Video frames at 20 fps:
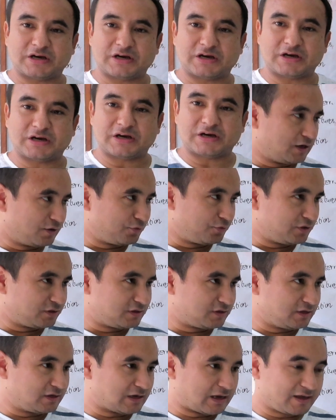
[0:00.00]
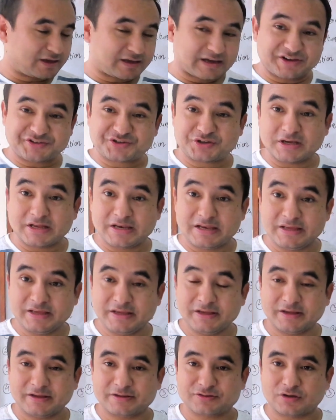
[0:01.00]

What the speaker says: with the like SLE,